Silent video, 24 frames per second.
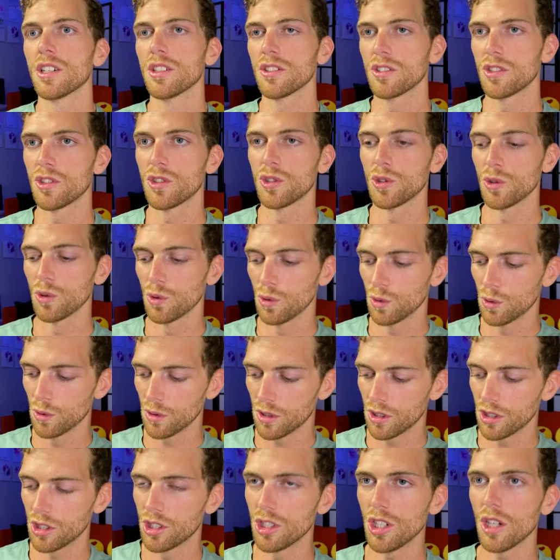
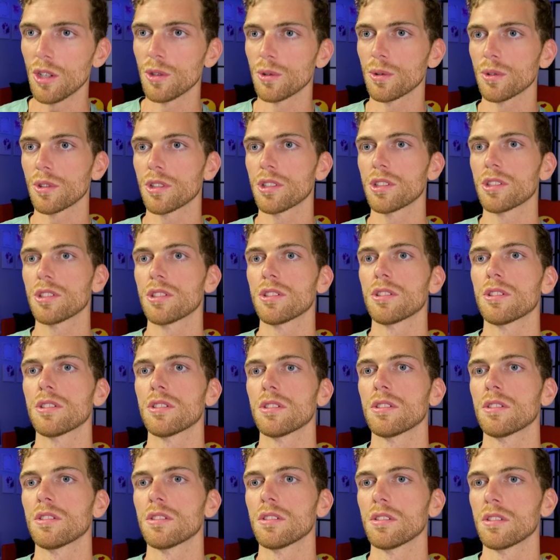2
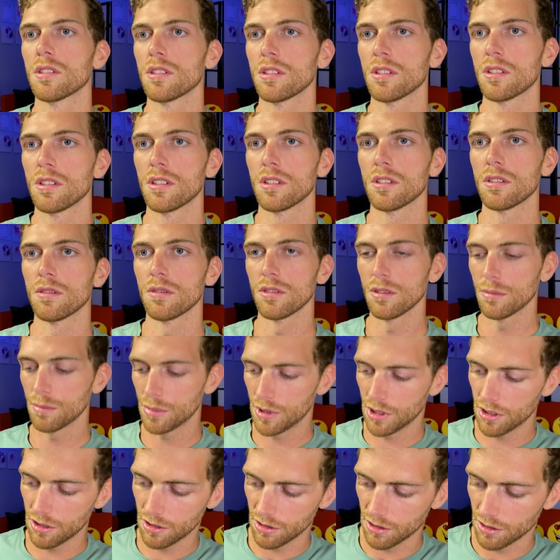jokes.
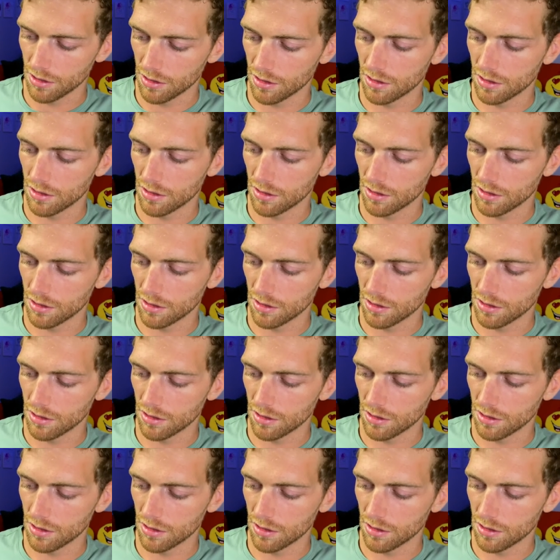Oops.